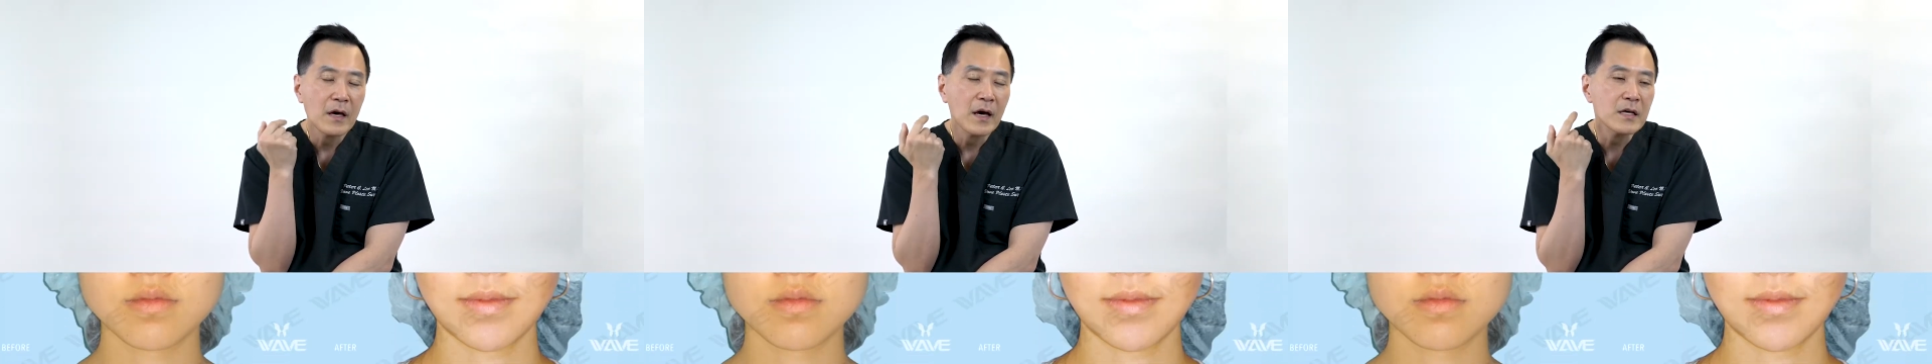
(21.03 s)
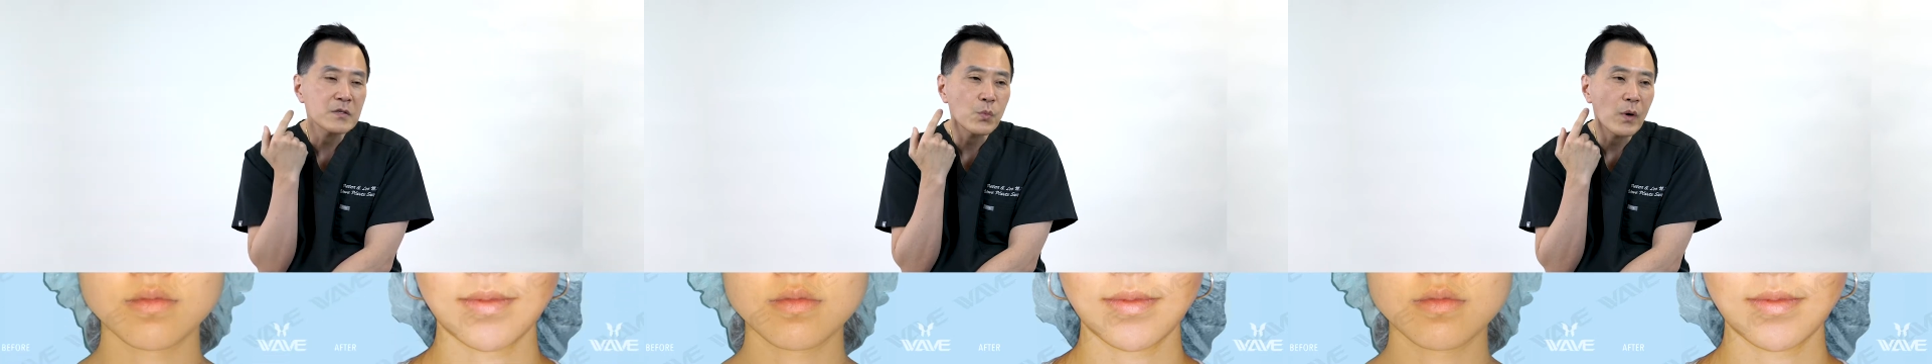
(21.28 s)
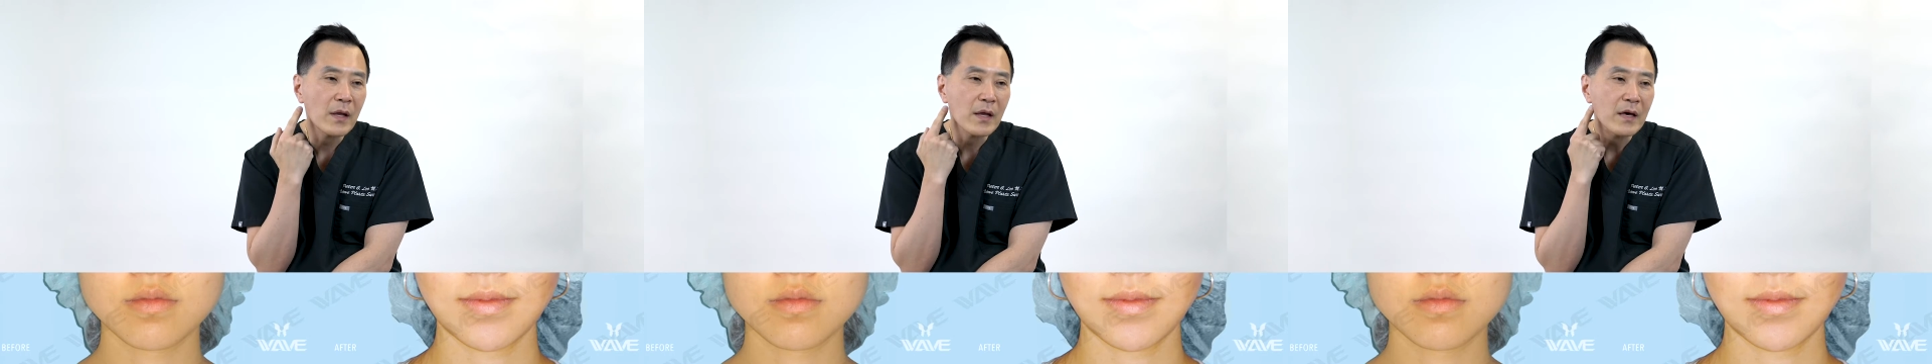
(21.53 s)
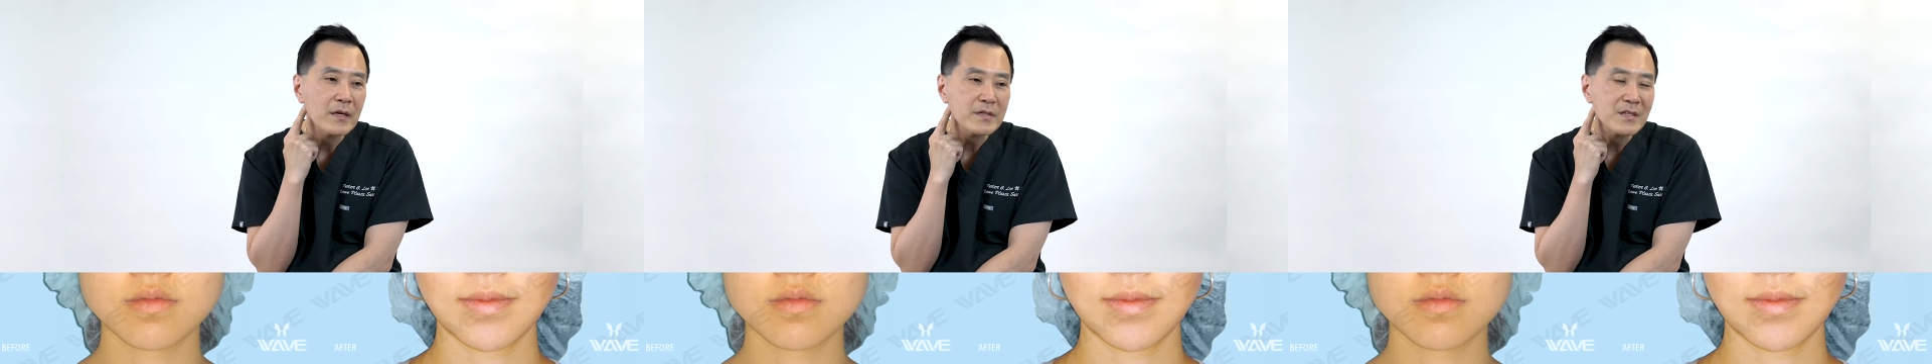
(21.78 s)
as well
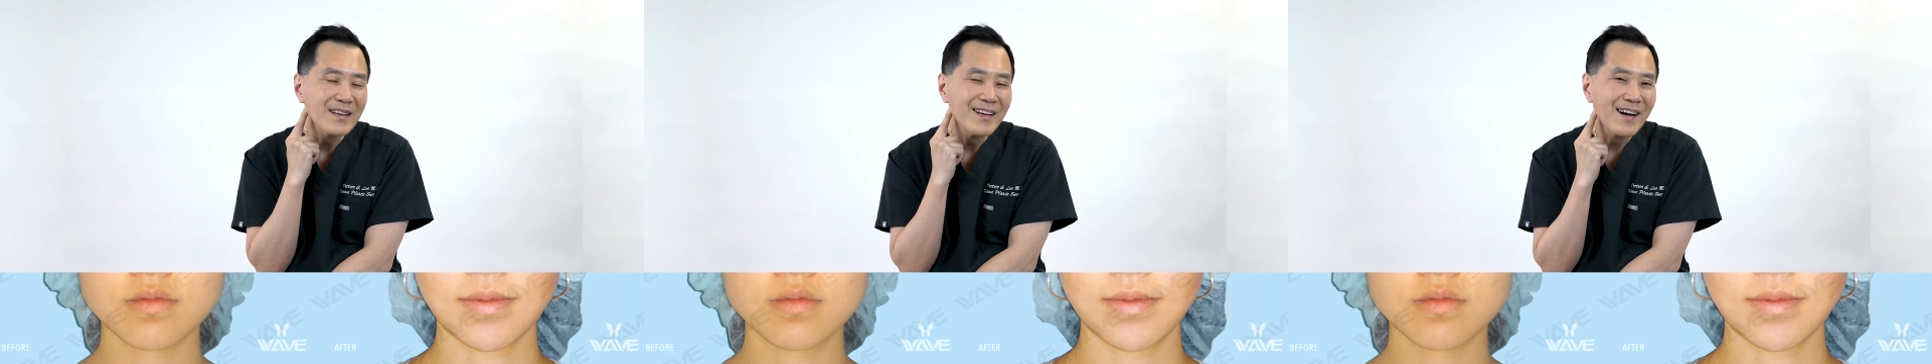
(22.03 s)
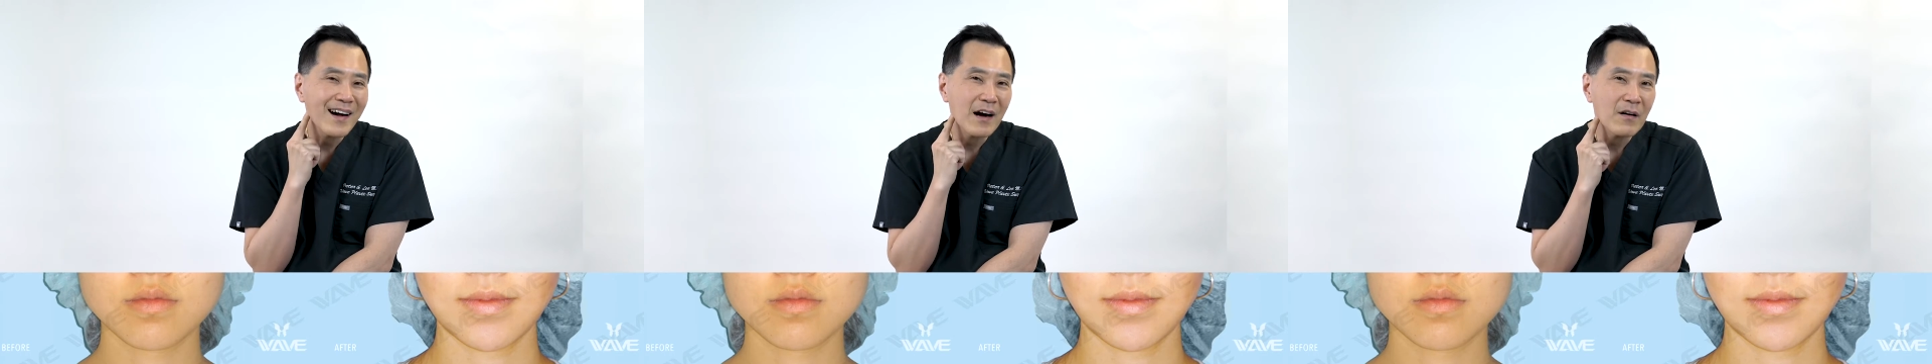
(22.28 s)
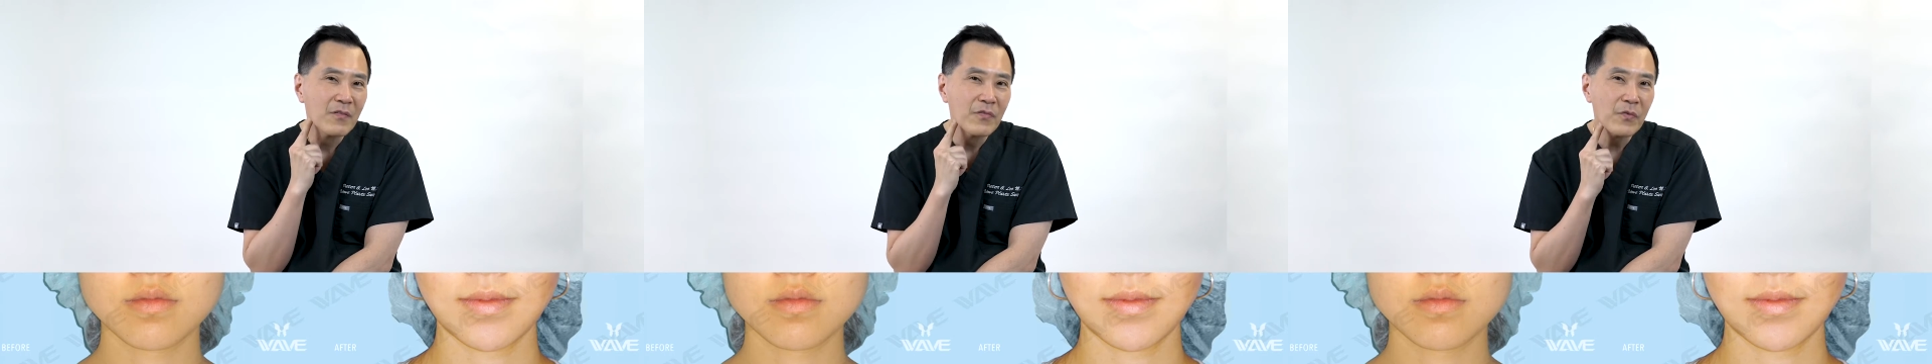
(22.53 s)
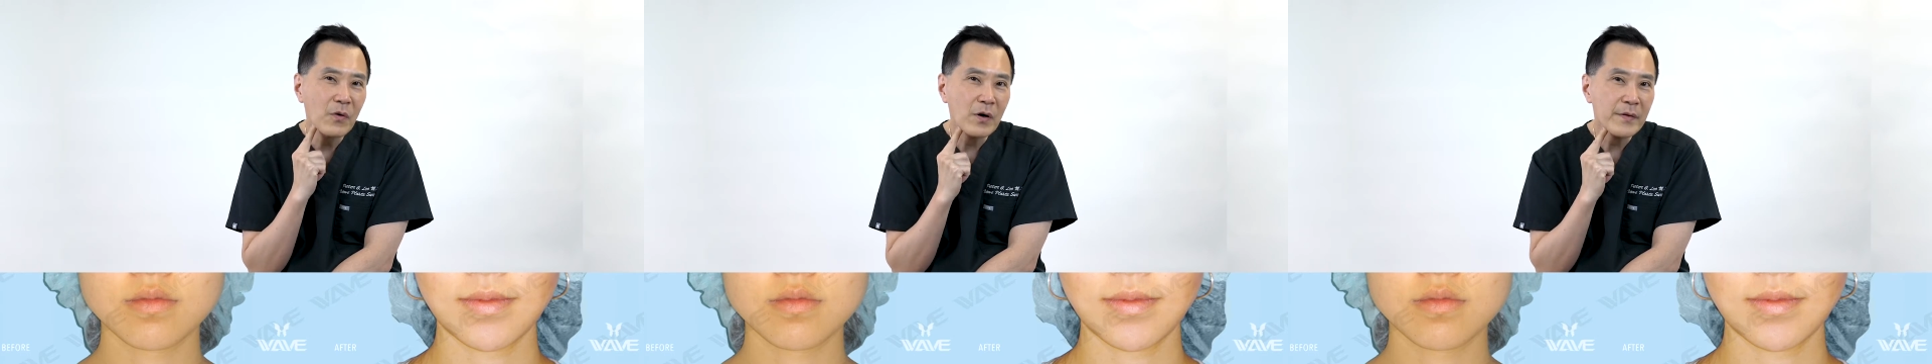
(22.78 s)
as how
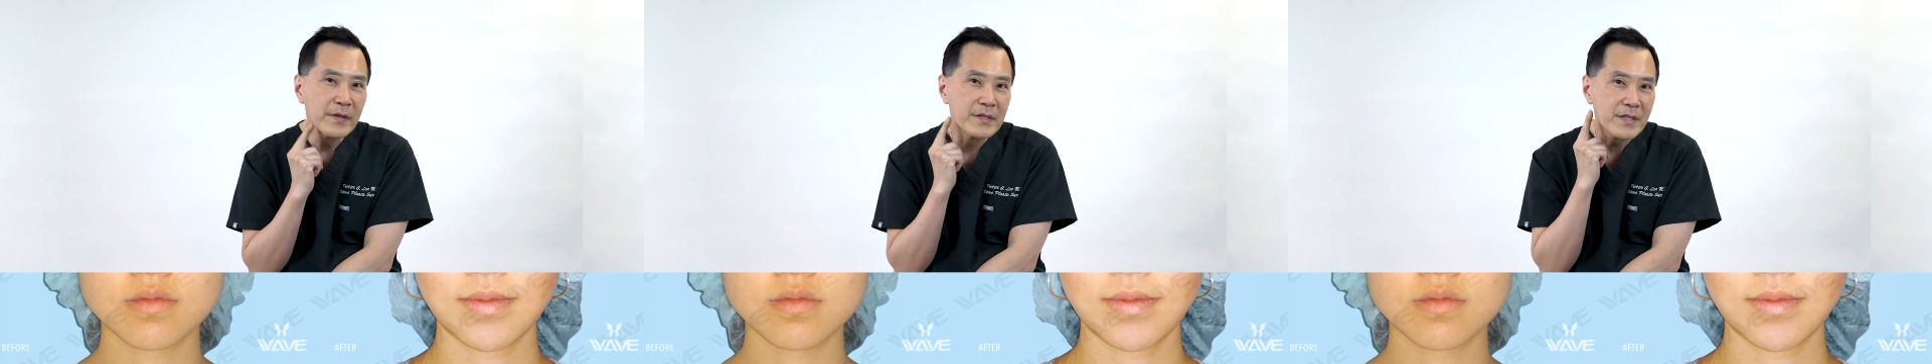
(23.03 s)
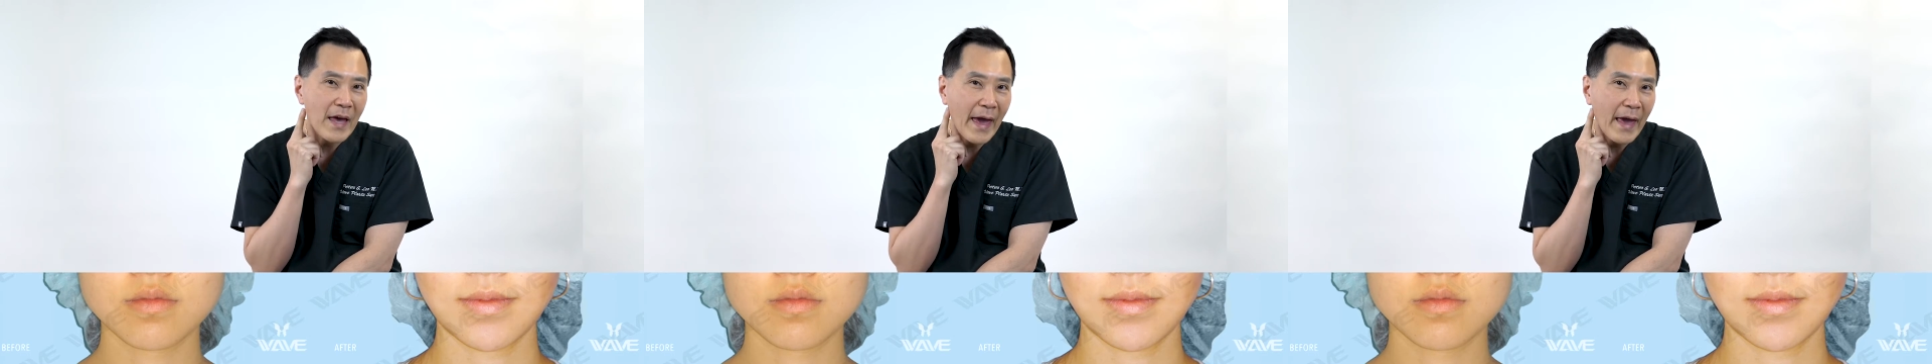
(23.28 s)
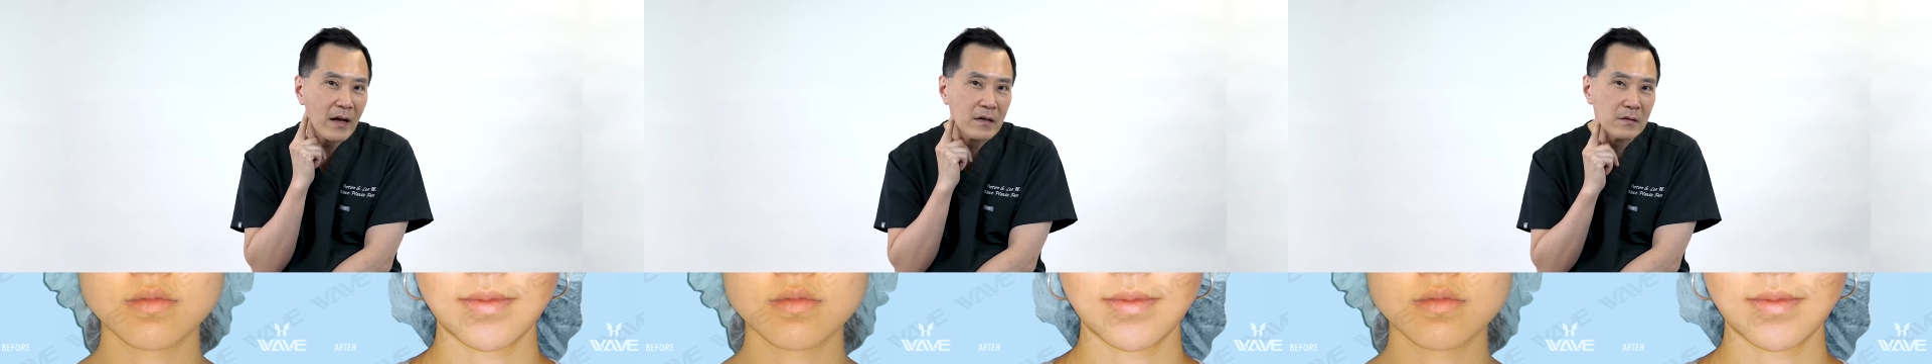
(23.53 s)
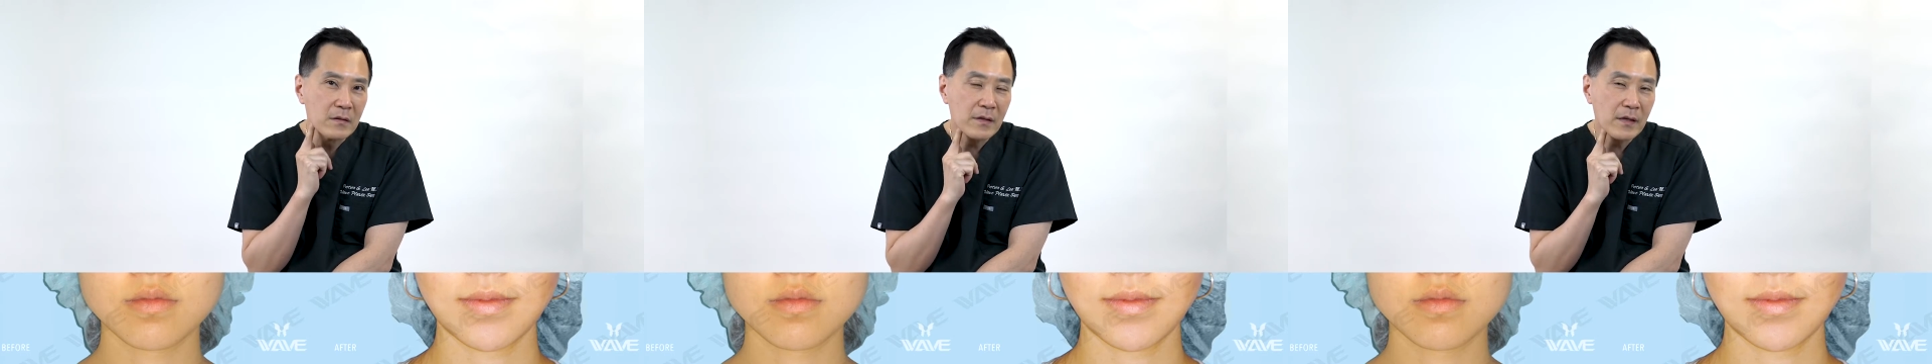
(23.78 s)
far this
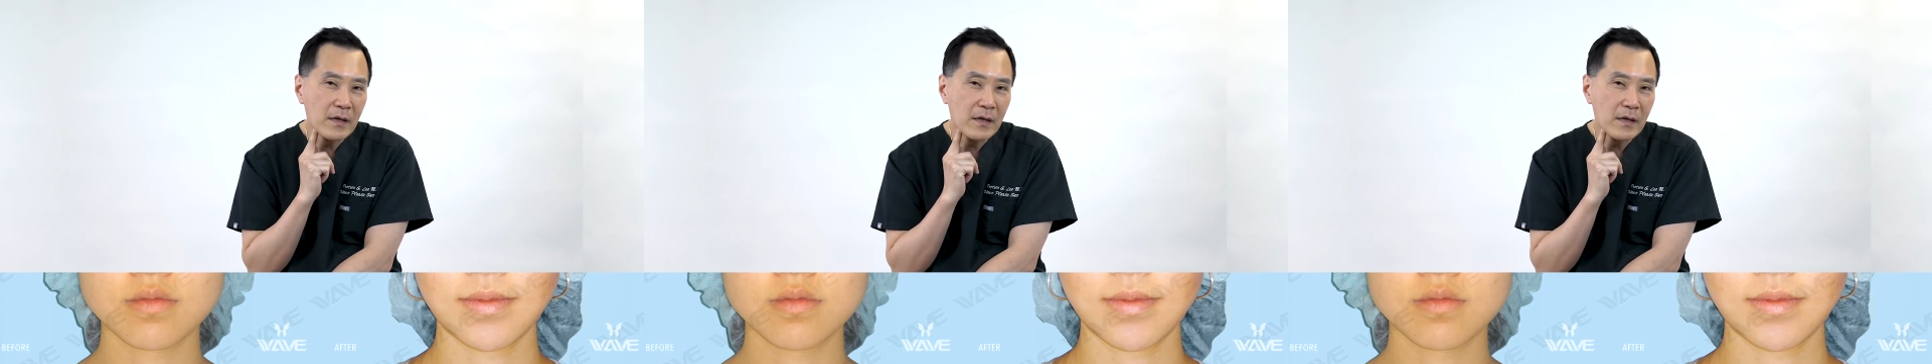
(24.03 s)
angle